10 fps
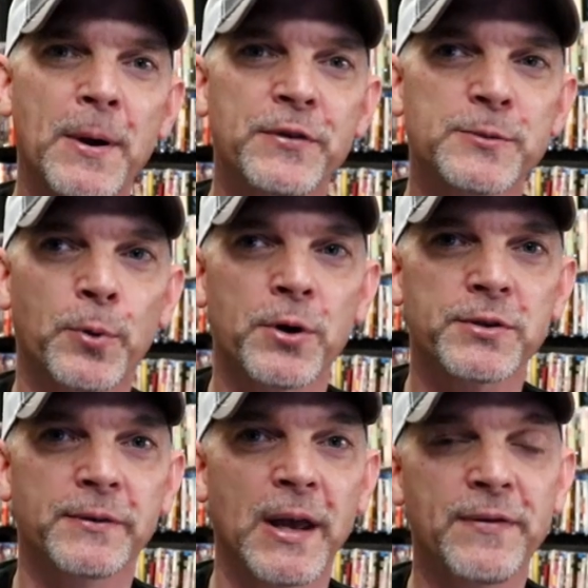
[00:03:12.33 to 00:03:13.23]
about this
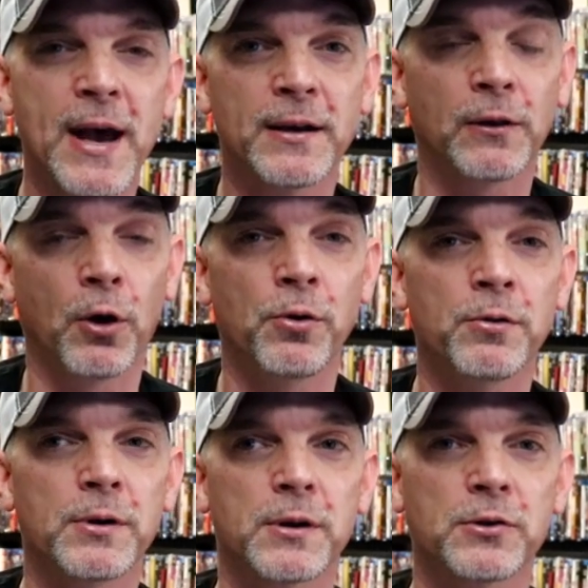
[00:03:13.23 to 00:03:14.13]
person, they've had a
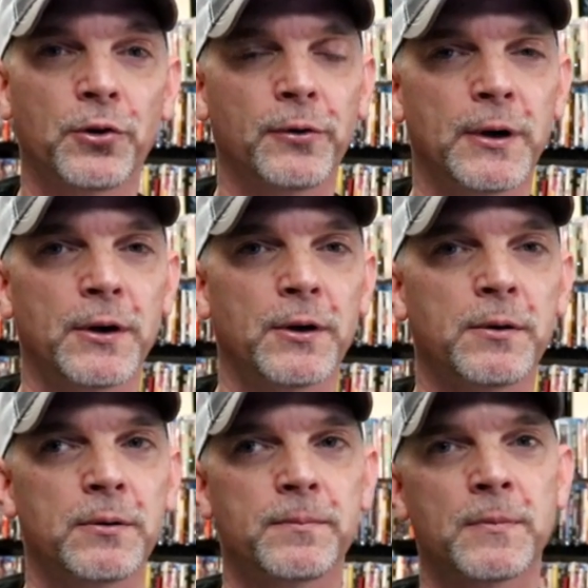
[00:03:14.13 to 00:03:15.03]
long
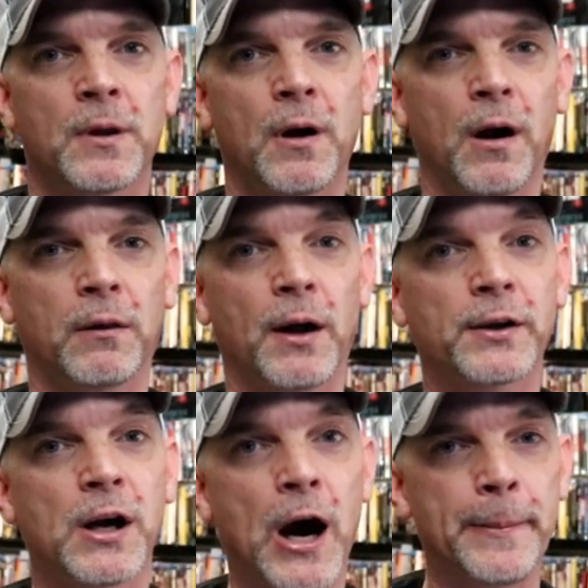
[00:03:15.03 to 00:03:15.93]
career, a lot
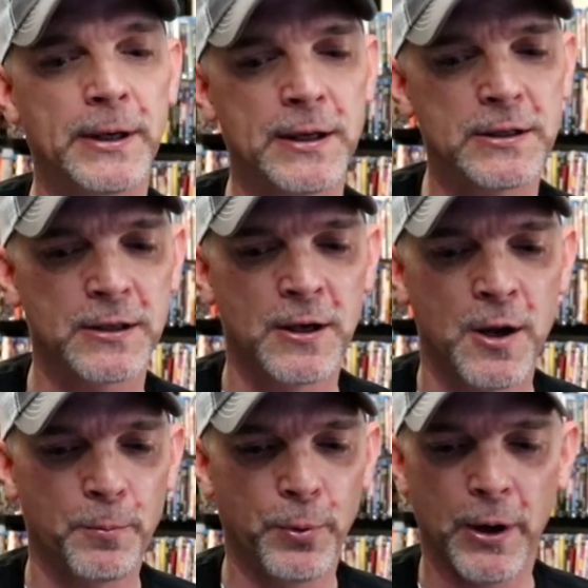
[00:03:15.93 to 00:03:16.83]
of comedies,
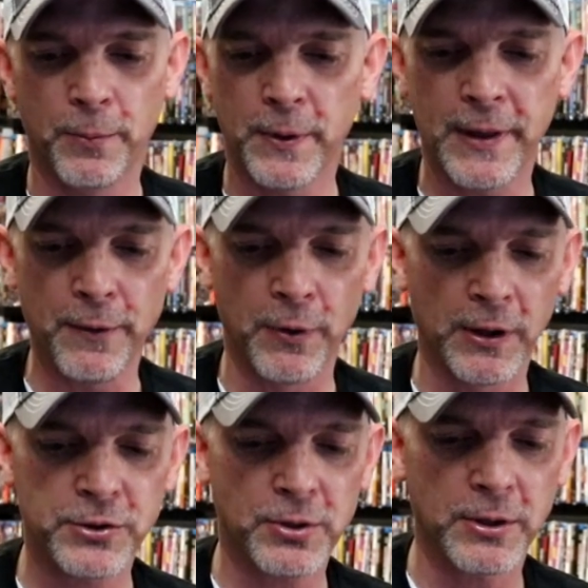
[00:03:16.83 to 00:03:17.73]
but when they
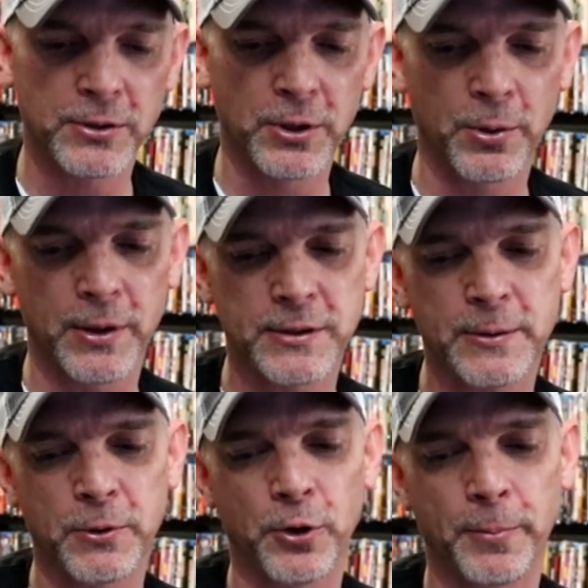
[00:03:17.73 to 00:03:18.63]
really started doing
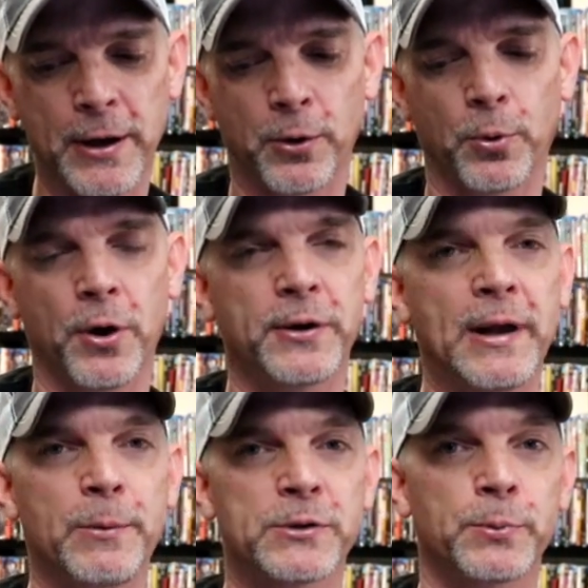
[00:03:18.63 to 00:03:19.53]
some of their better work,
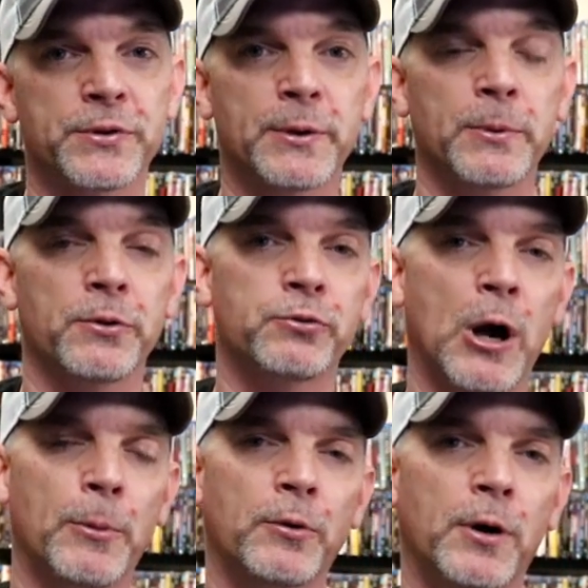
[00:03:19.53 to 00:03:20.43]
that was with some of the
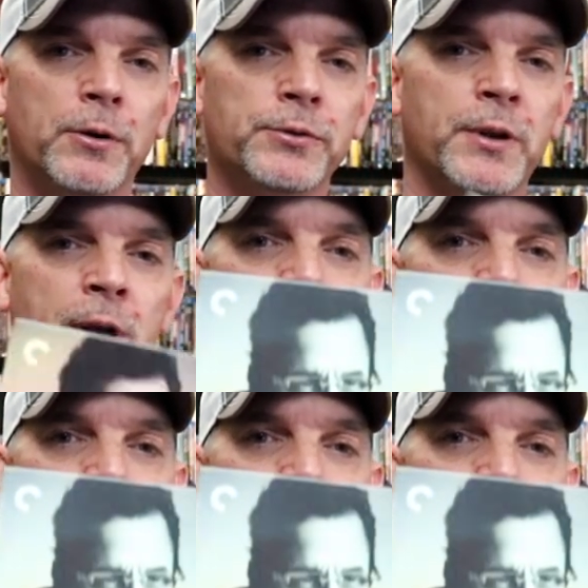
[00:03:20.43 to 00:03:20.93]
drama roles,